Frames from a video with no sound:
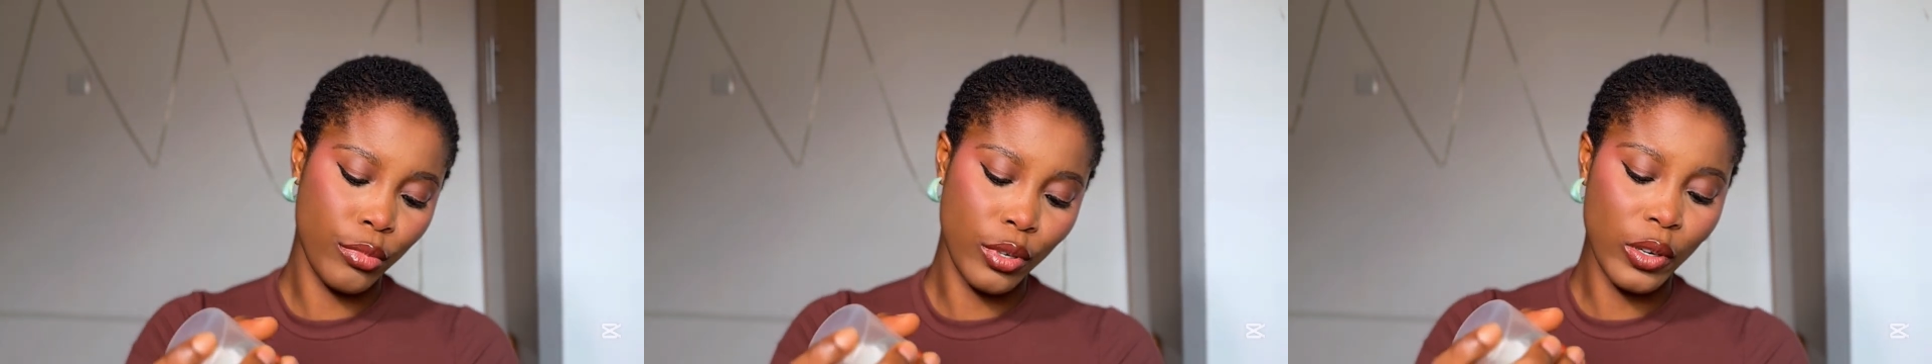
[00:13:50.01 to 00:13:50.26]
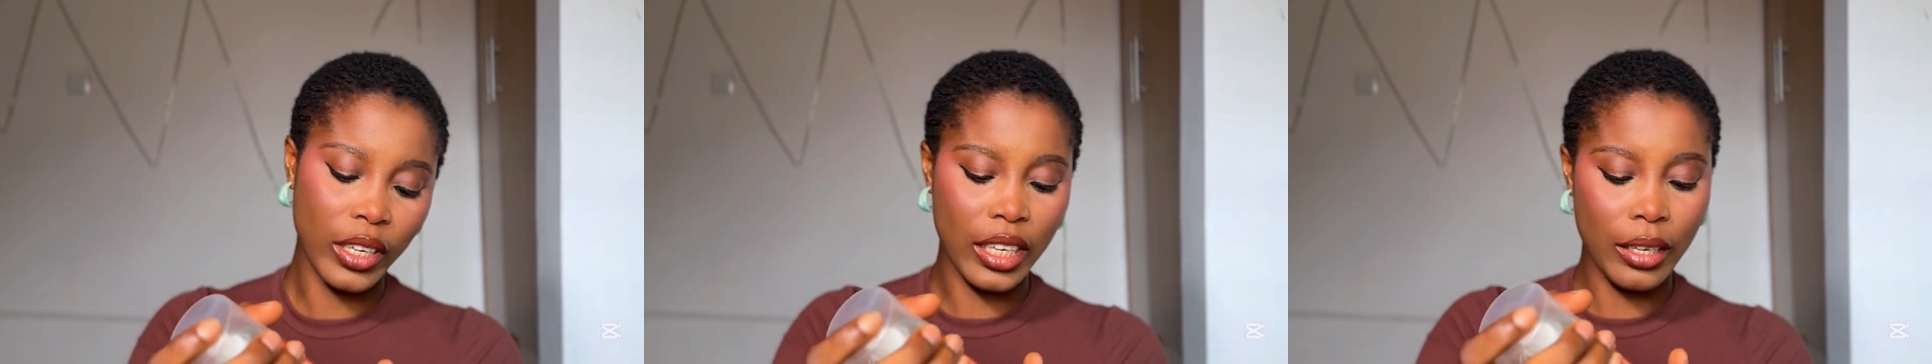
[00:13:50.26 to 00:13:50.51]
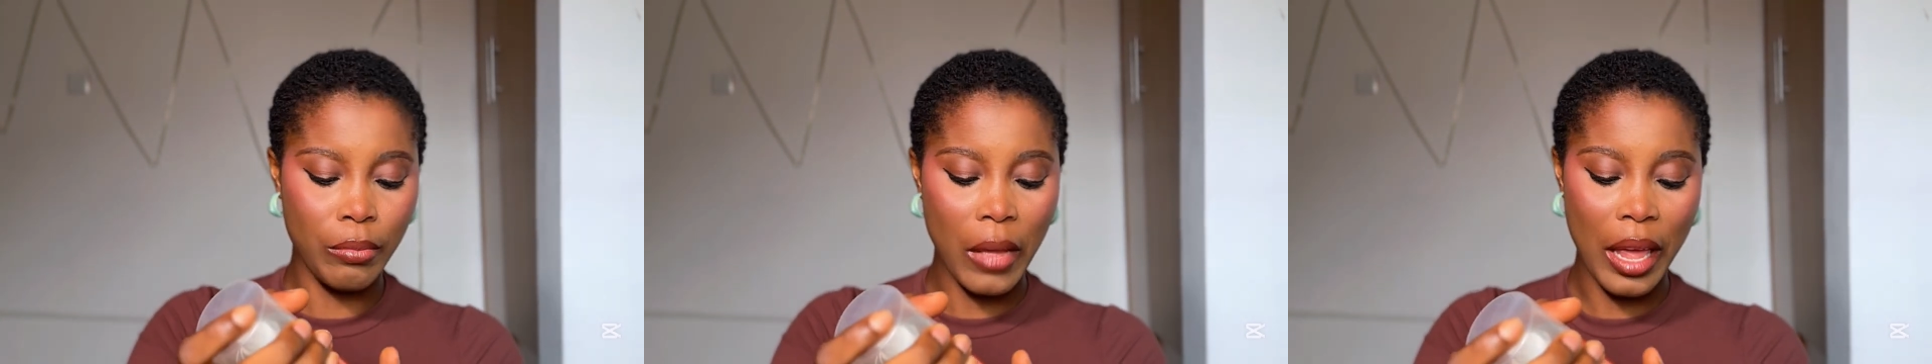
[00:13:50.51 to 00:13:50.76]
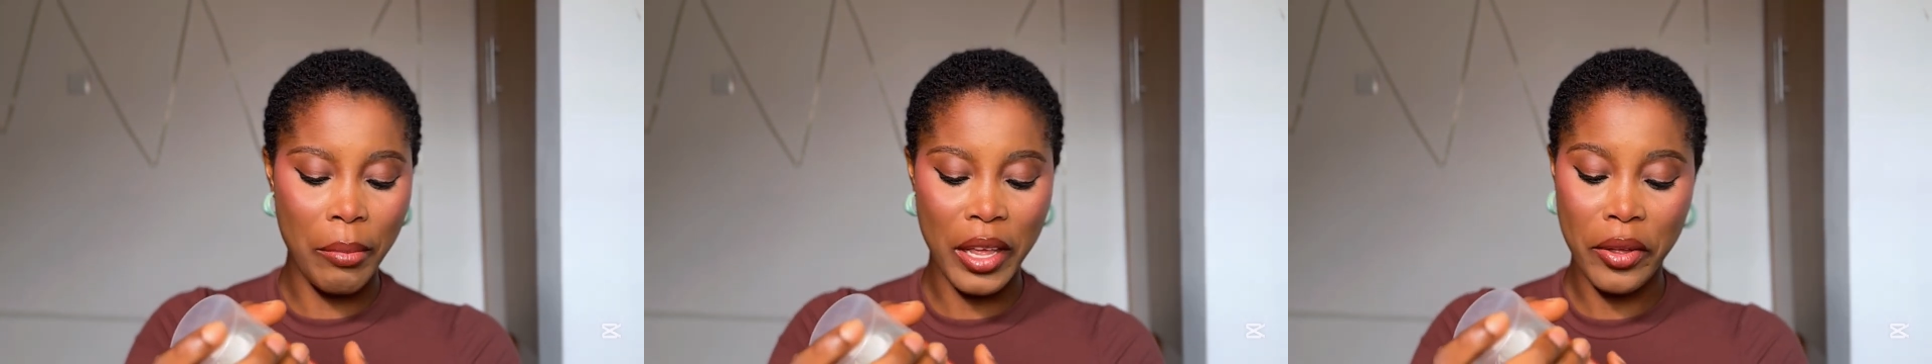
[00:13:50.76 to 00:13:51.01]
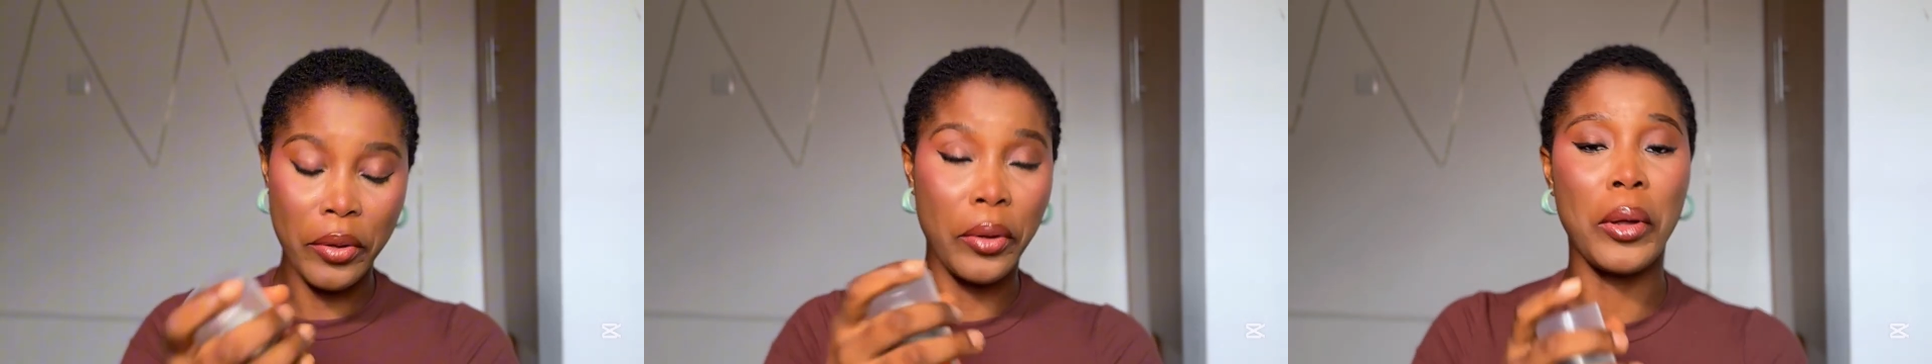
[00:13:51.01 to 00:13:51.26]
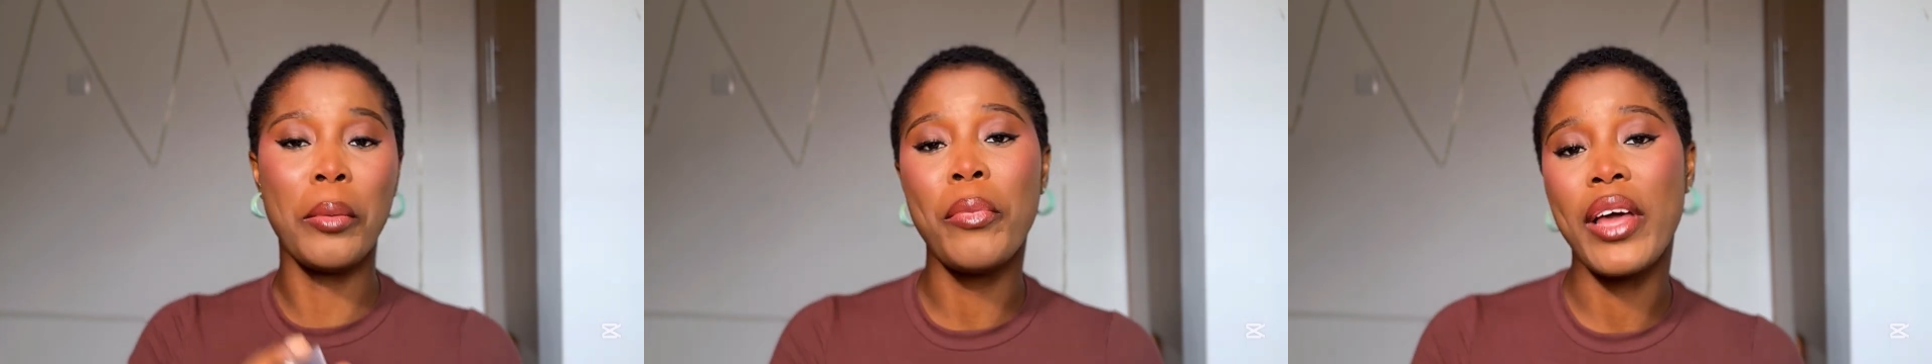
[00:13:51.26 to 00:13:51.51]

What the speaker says: lock my makeup.